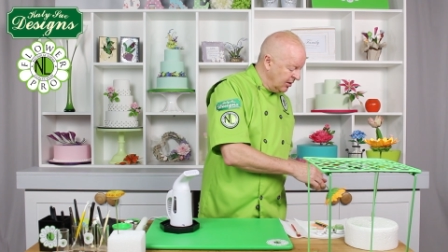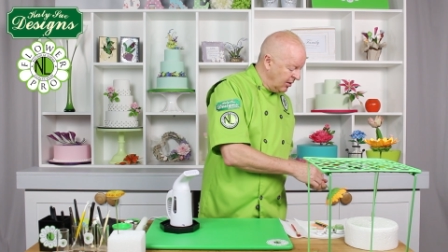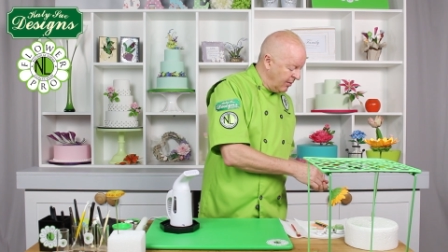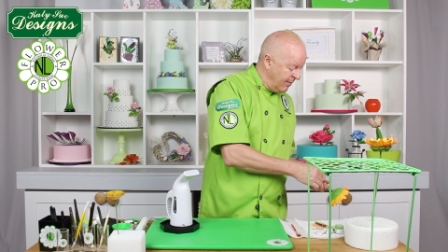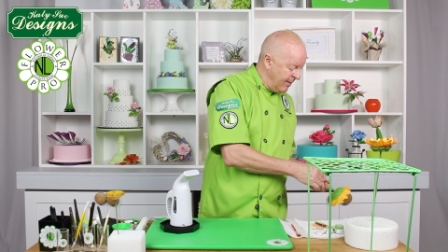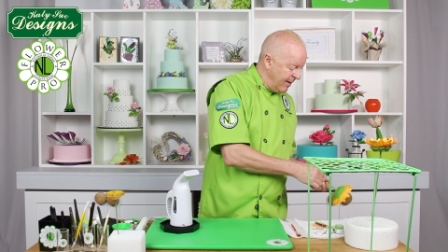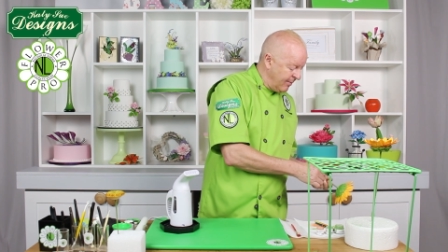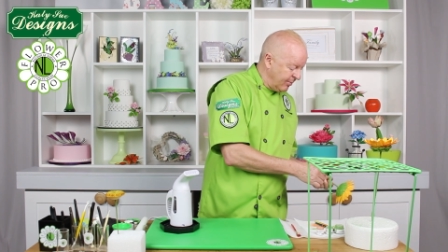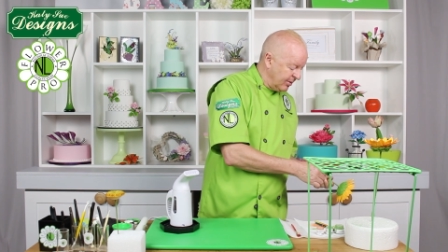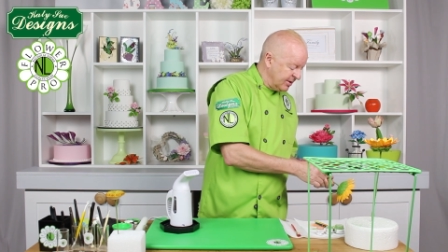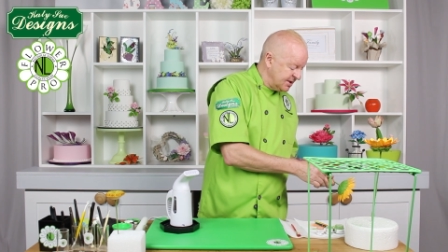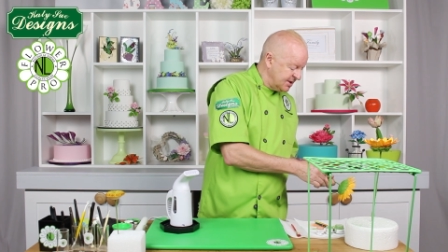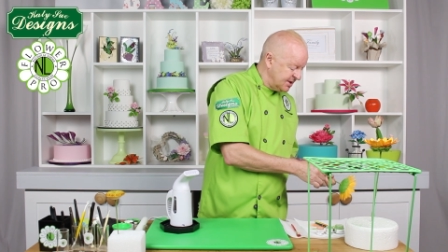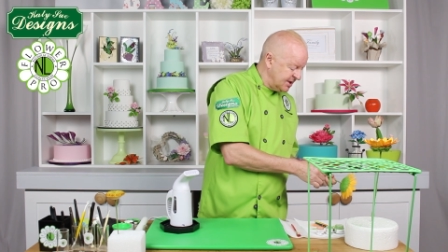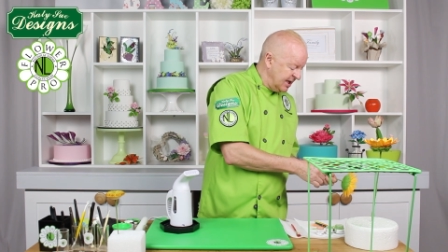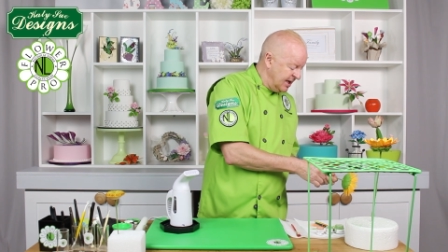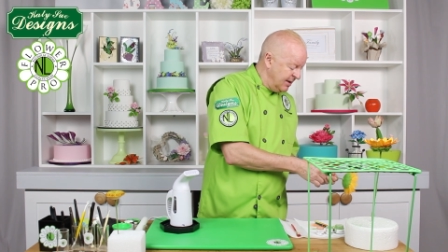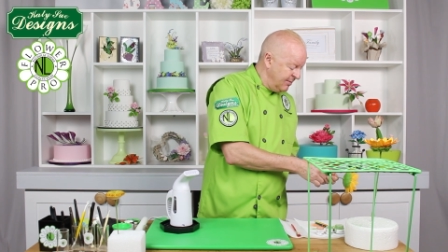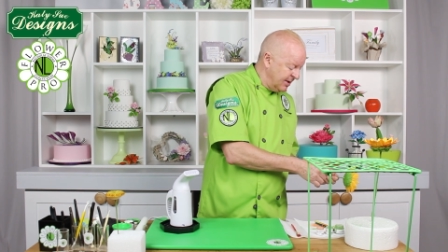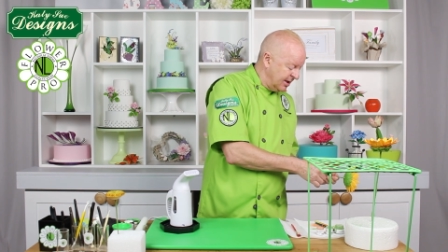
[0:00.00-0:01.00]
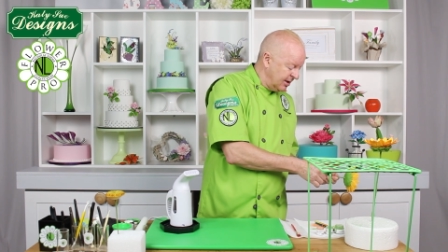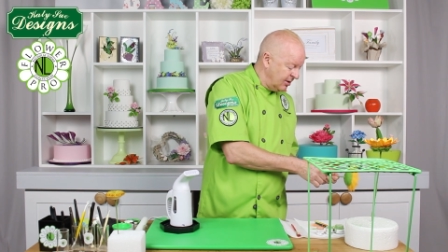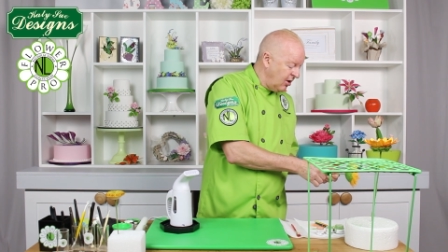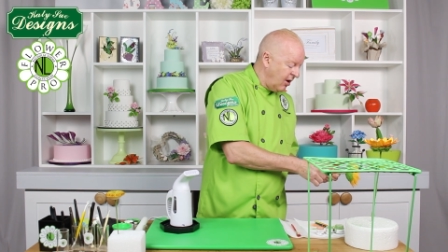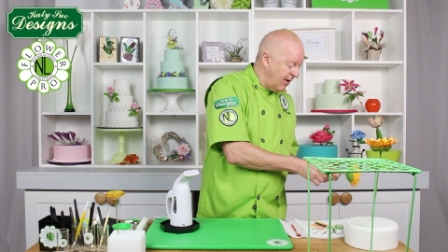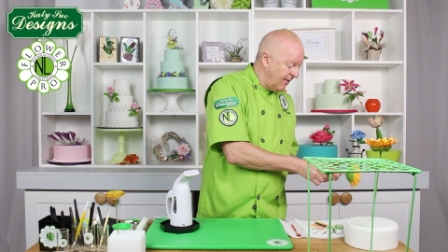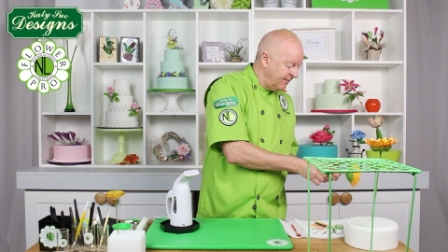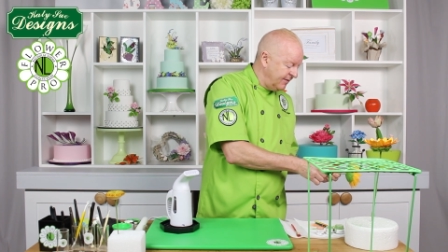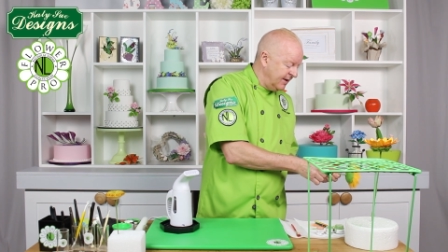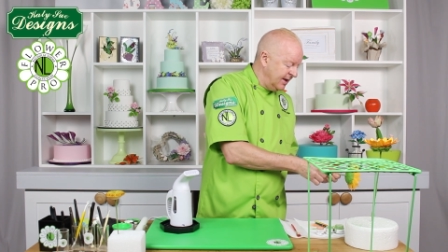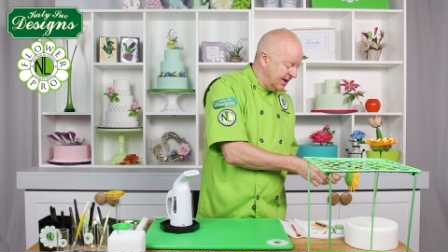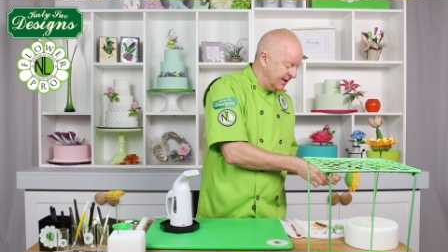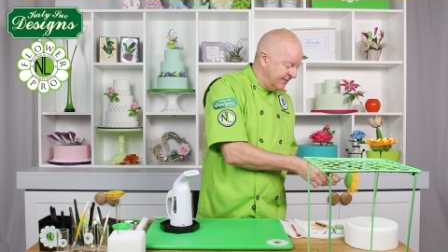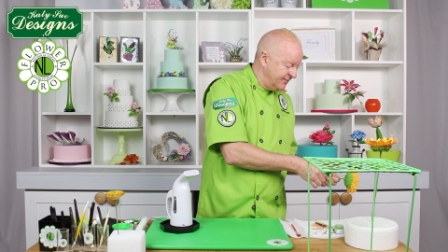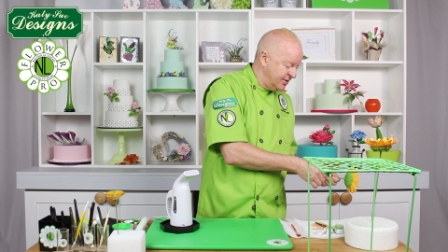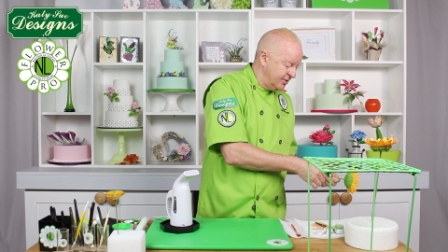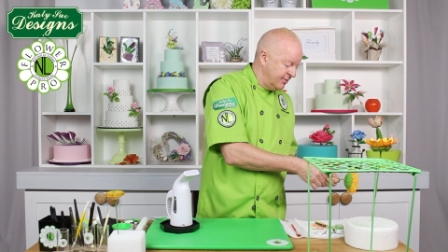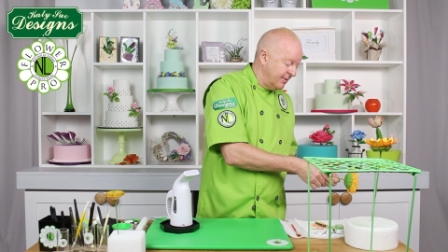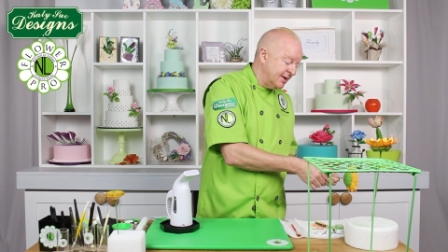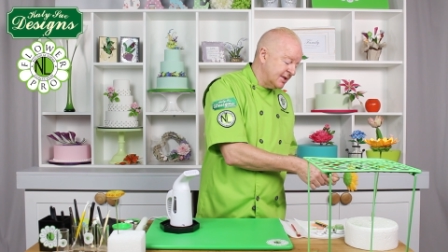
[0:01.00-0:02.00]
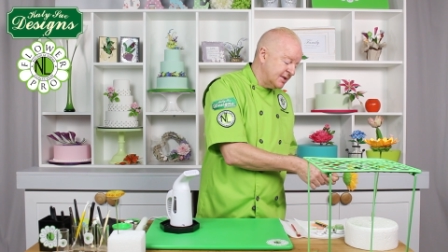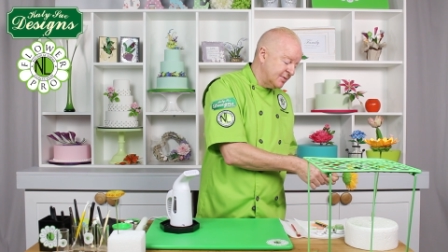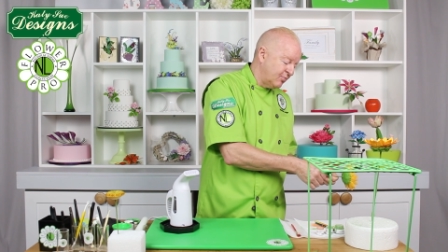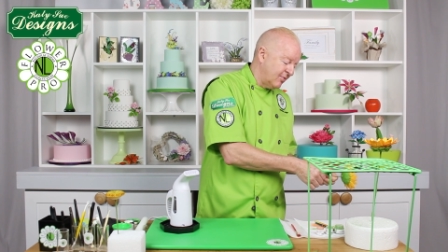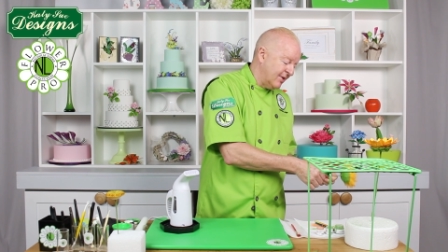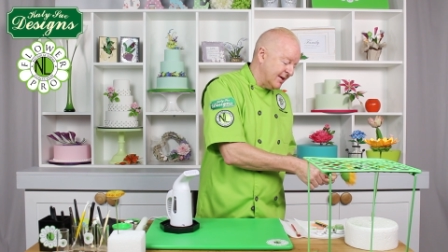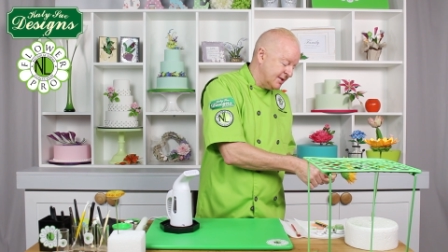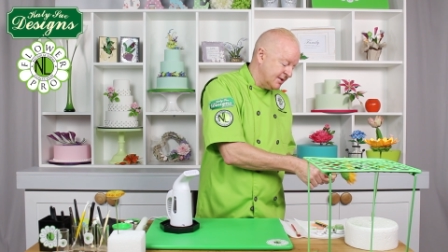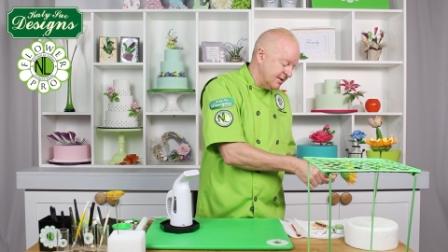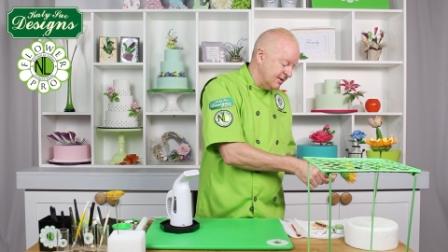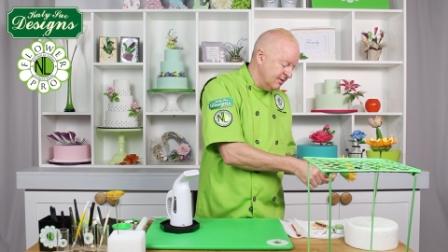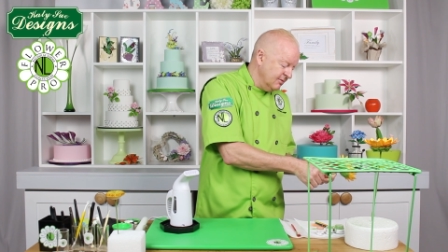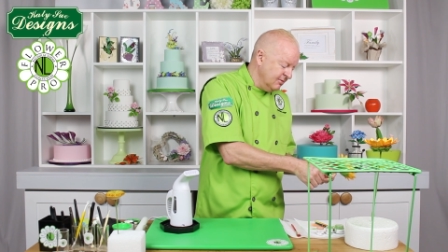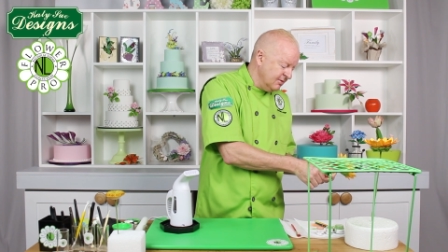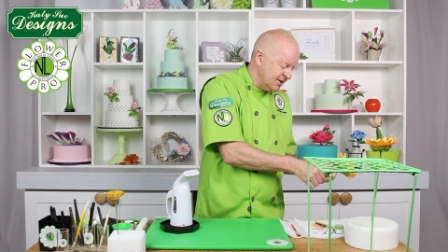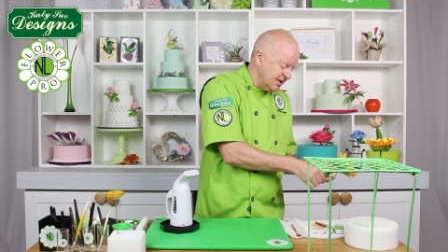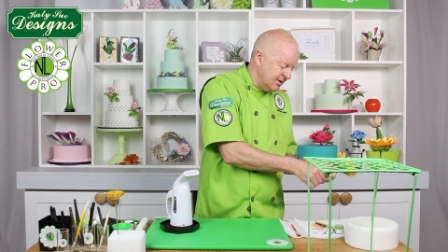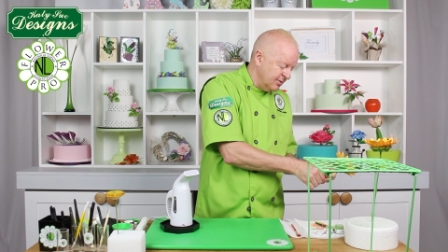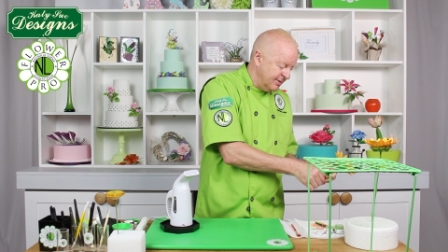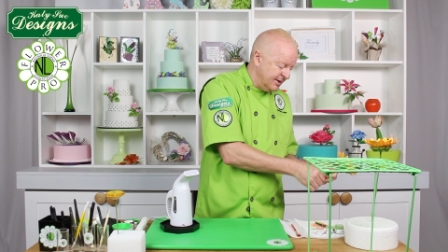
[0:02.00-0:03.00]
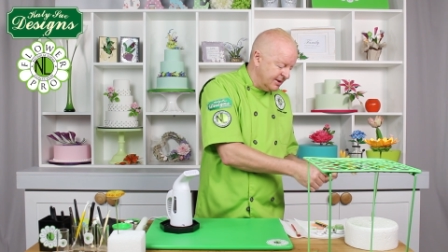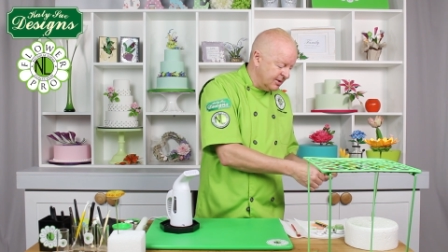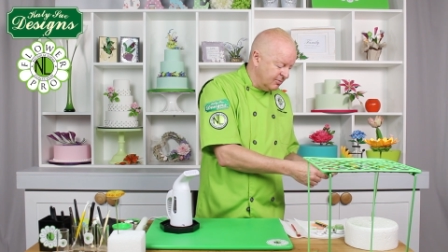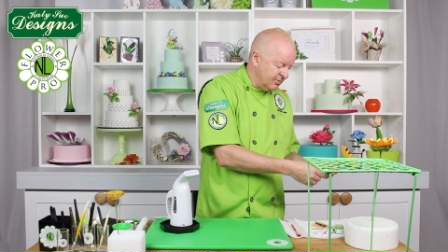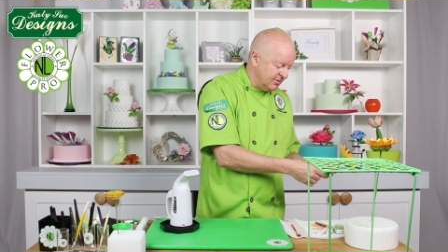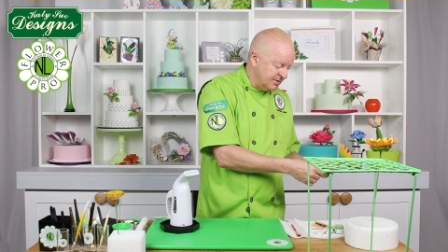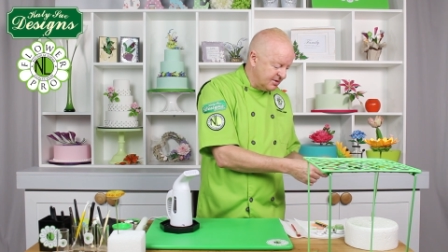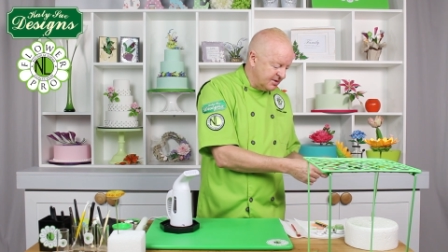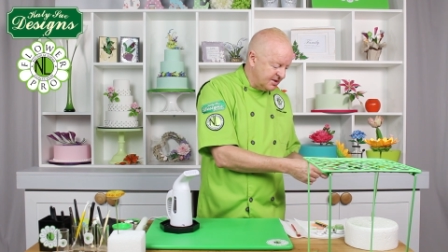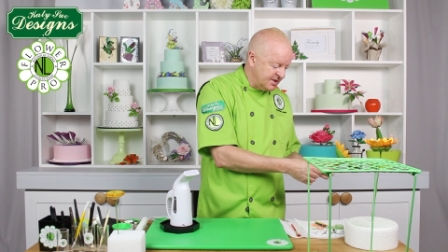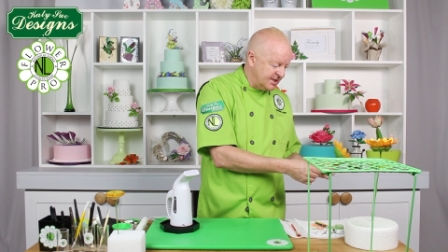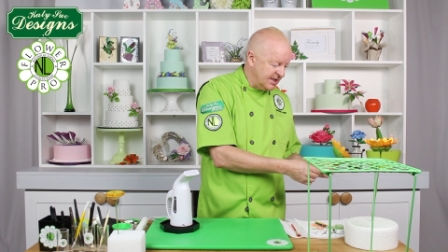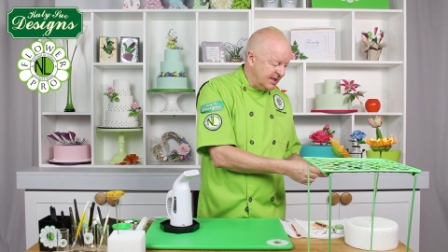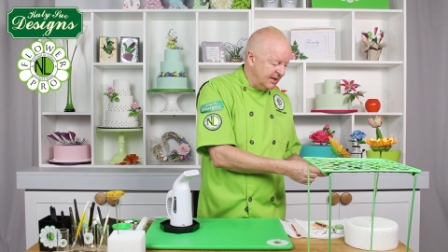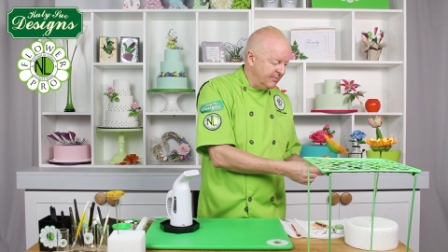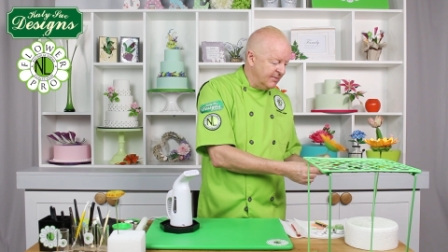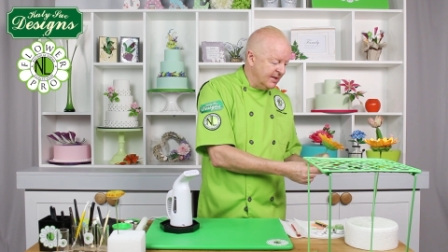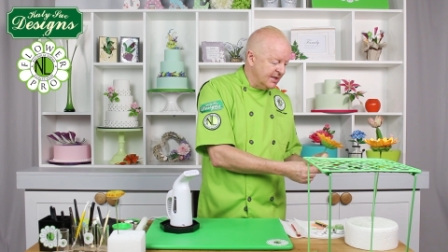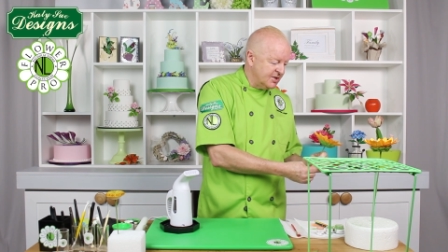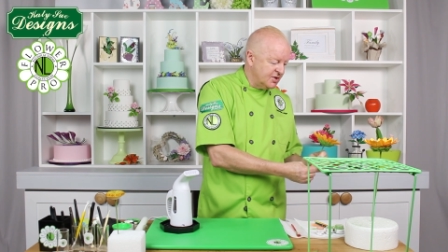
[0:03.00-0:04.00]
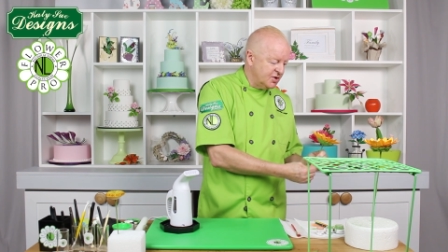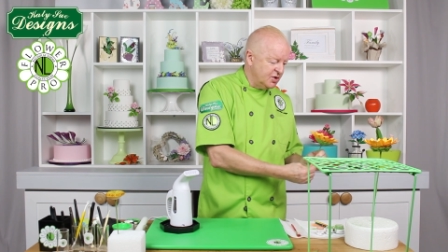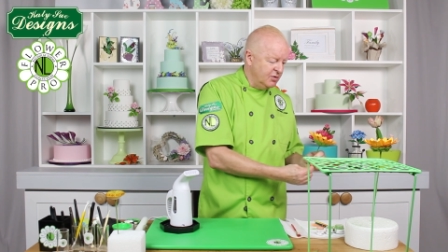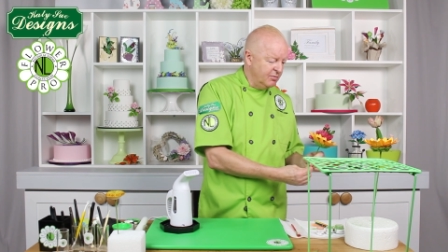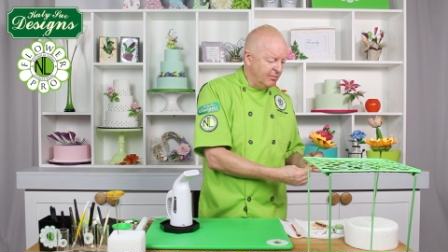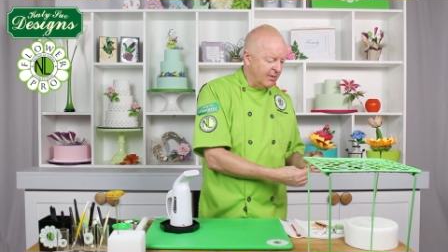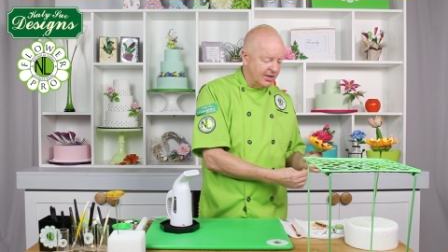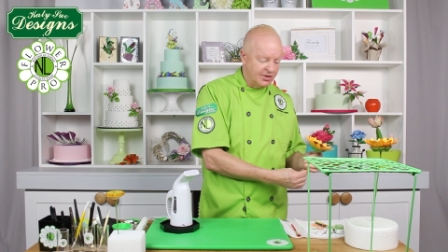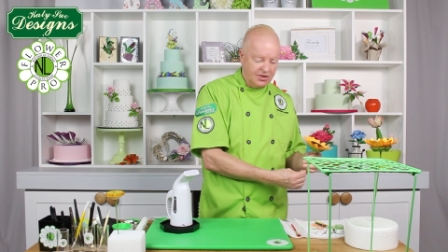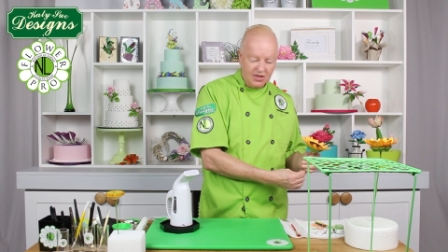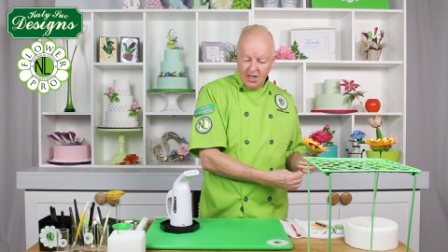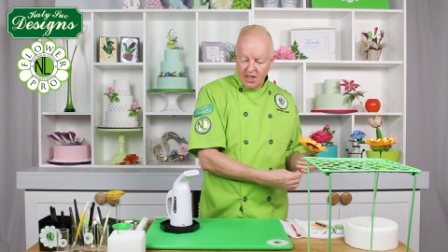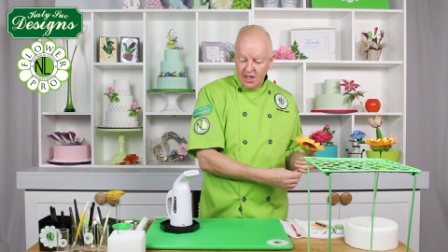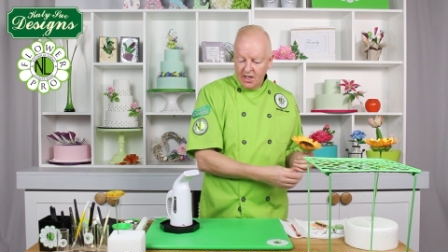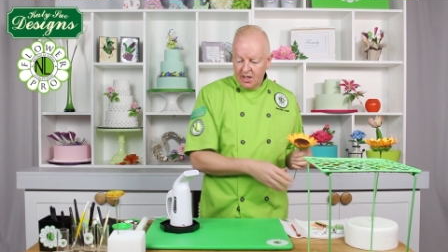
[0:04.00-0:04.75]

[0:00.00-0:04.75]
remember steam and coffee gives you espresso, so we don't want to steam this too much,